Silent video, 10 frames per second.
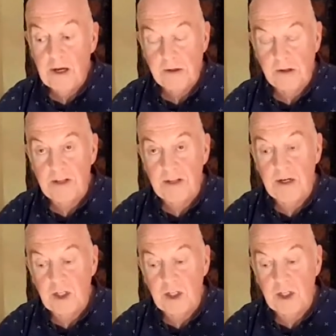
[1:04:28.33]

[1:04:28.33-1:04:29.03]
as I say,